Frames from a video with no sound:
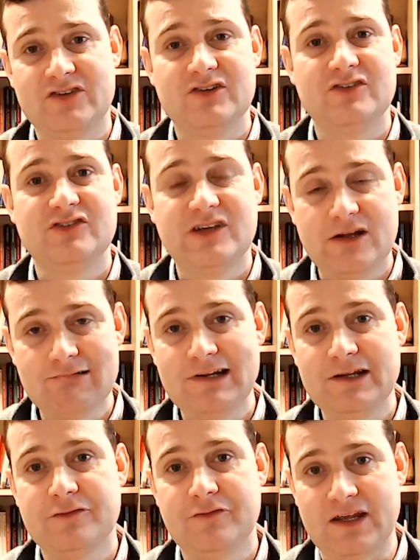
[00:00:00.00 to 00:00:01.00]
generally
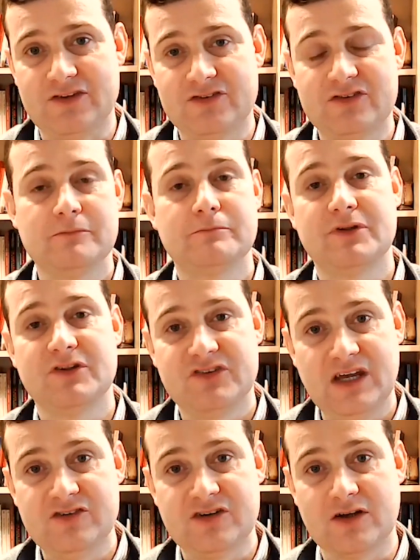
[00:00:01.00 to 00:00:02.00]
faced
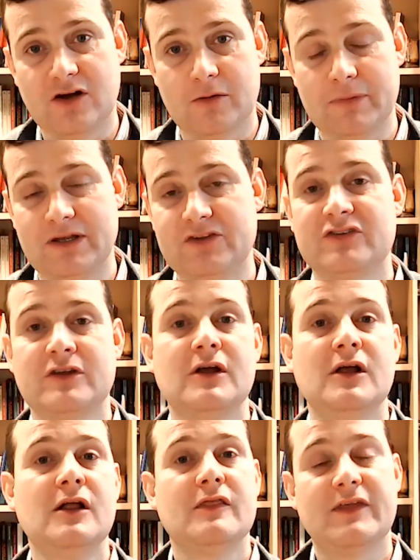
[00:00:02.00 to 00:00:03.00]
besieging armies
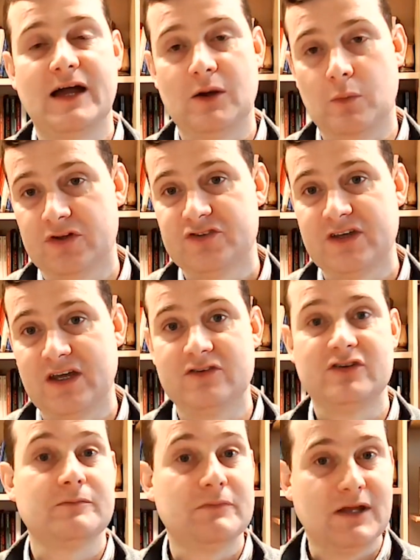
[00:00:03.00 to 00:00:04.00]
that were
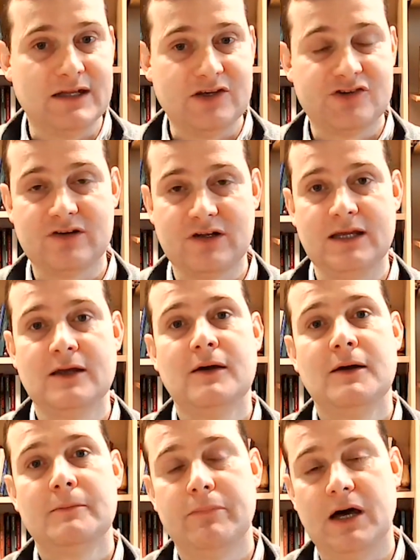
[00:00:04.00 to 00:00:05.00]
sent initially
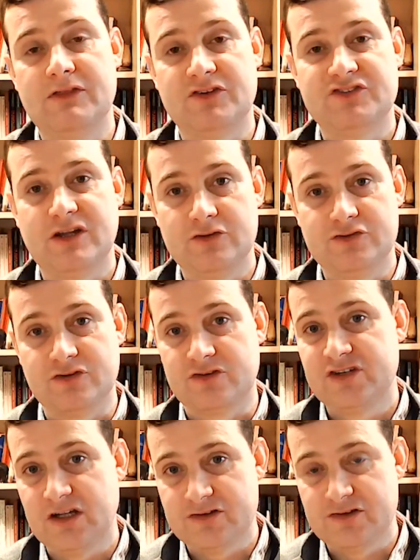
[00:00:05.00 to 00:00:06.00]
by the Seljuk
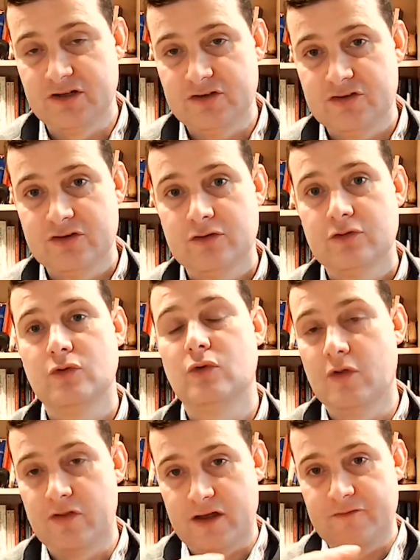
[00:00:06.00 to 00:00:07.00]
Sultanate or
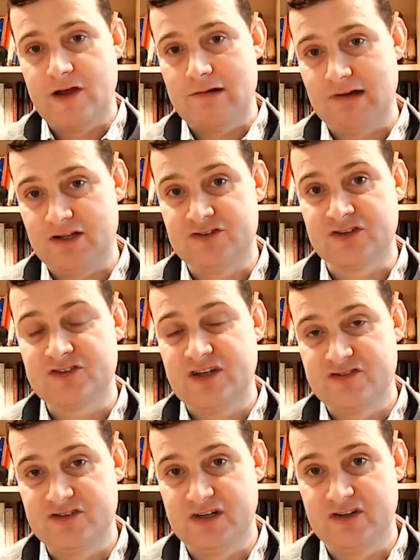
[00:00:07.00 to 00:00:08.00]
their various
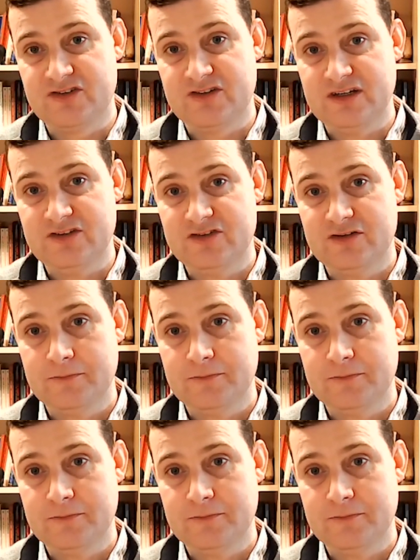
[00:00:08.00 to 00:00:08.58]
successor dynasties,